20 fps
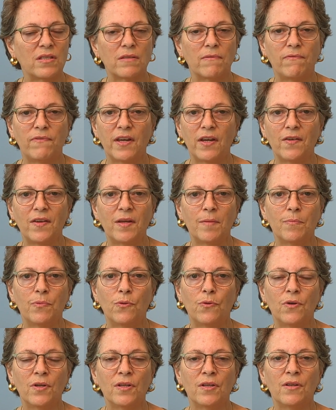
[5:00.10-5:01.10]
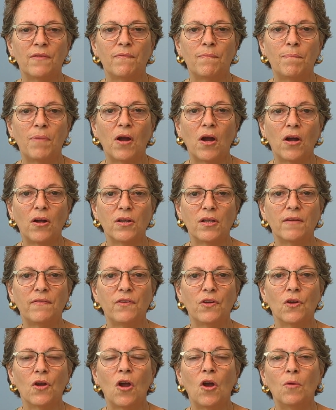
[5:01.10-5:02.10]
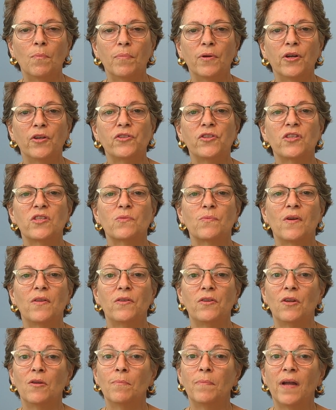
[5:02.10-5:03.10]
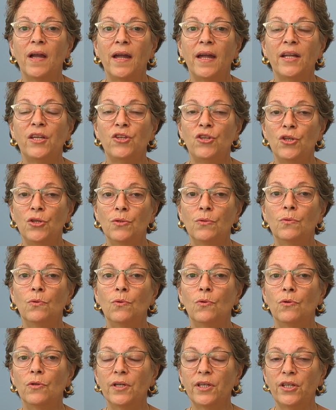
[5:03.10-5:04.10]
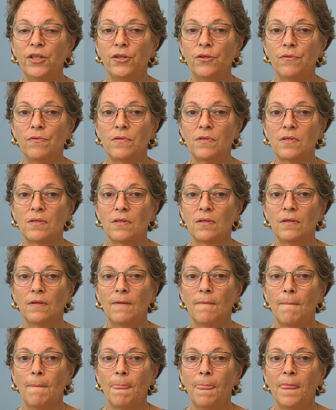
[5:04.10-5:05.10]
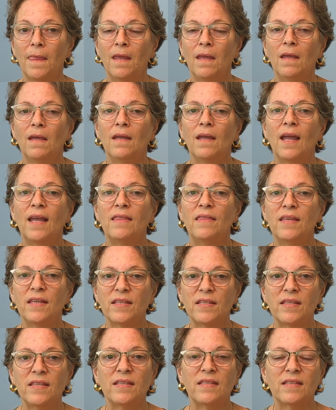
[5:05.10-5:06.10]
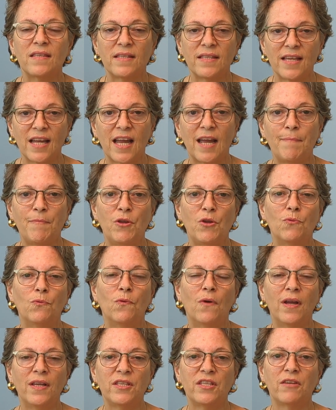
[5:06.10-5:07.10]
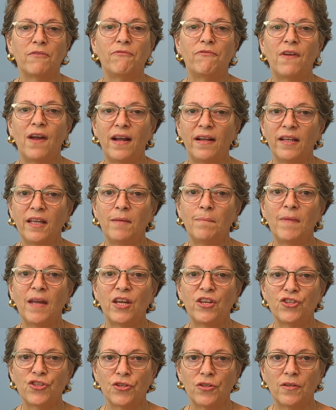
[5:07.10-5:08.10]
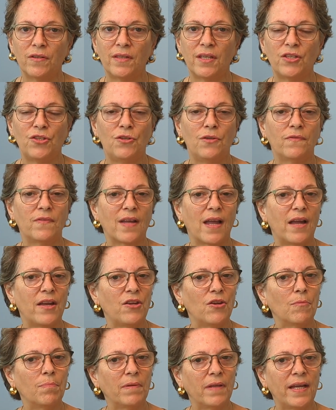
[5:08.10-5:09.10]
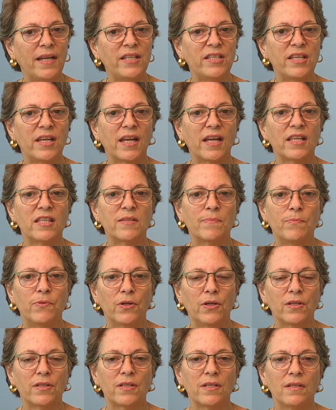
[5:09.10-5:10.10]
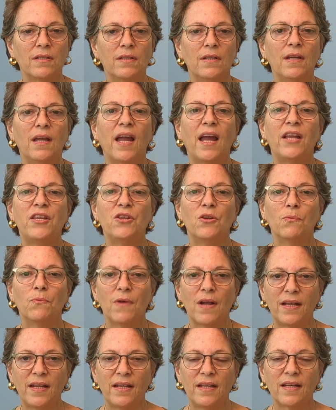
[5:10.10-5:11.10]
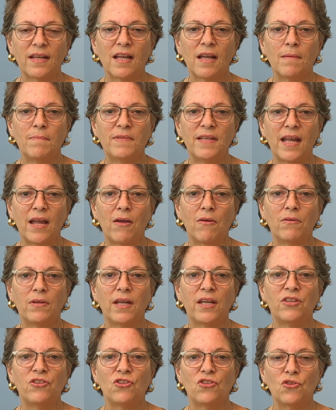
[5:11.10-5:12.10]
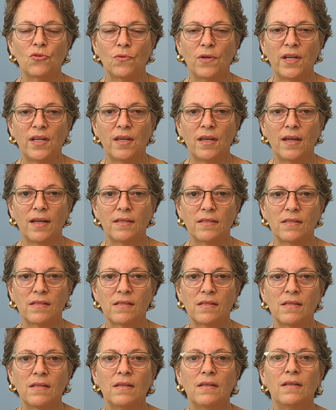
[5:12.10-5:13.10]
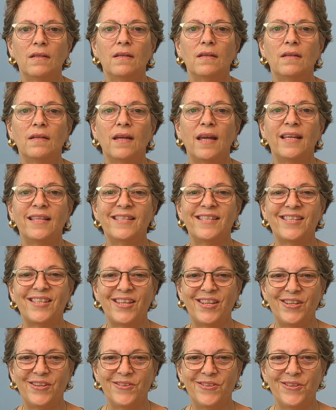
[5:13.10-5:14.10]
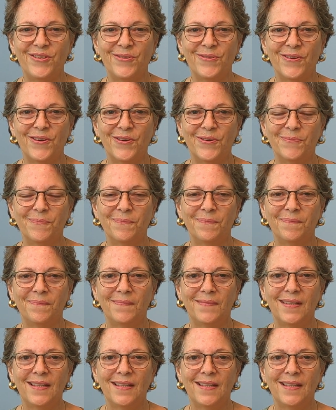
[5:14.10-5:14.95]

is a very important part of your home purchase, whether you're buying new or used. And this is the time you want to finally make sure that you've got your plane tickets booked and you're ready to come down and join us and see your new home.